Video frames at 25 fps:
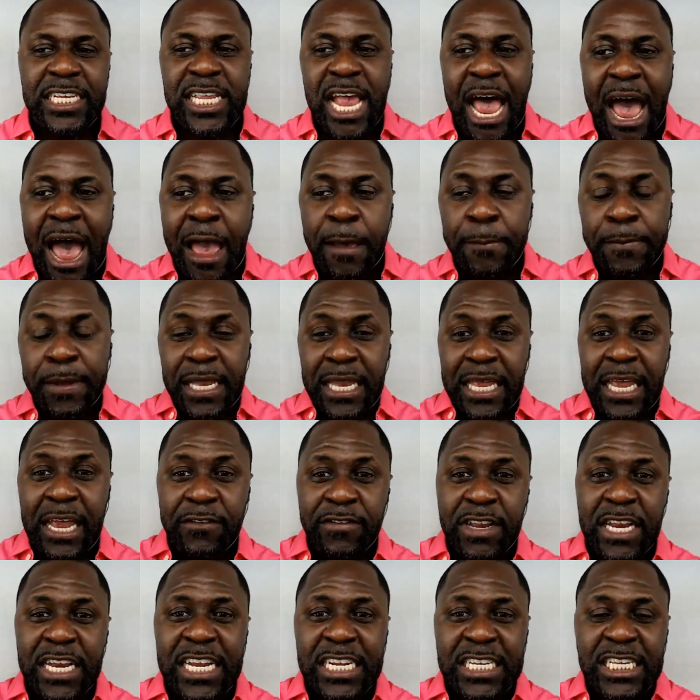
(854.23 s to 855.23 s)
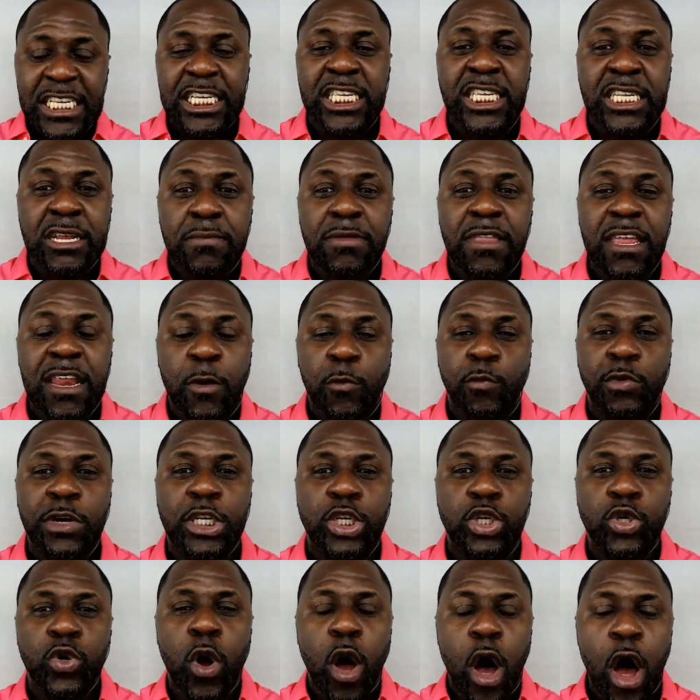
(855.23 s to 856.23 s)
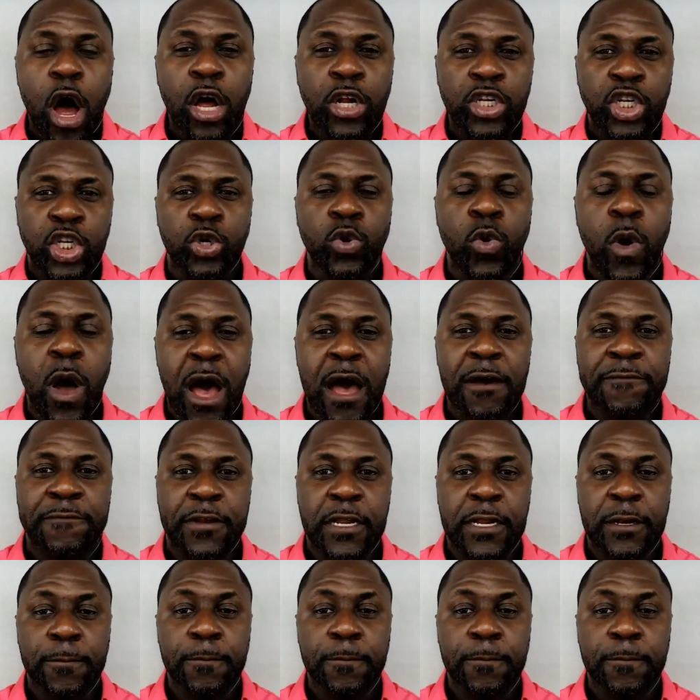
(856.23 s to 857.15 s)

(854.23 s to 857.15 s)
I believe that this is something that we do all too often.